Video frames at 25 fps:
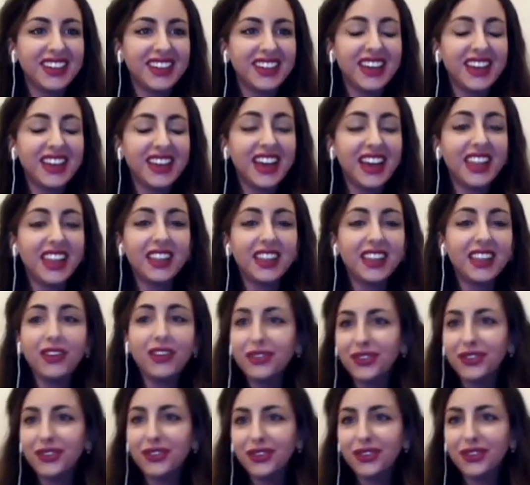And then
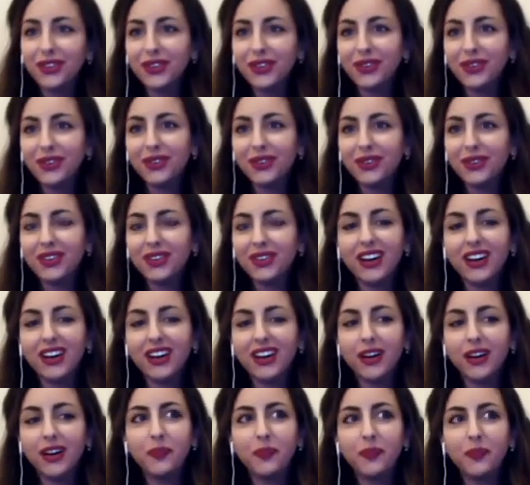also
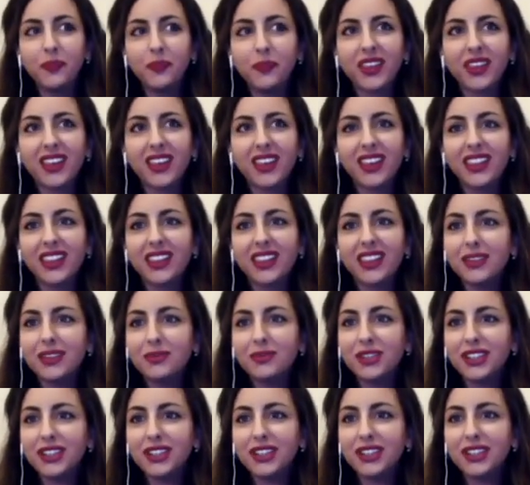the
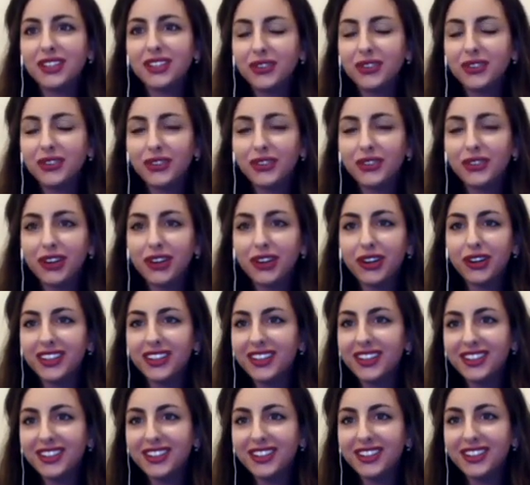subject of photography didn't
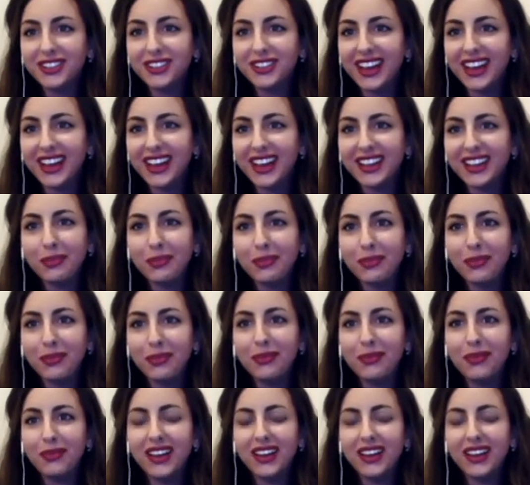just end up
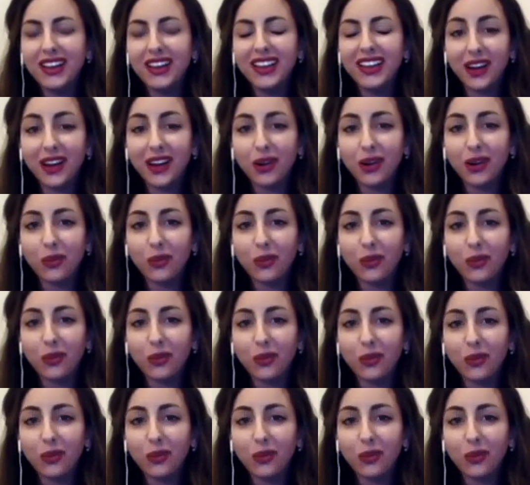in the Arab world,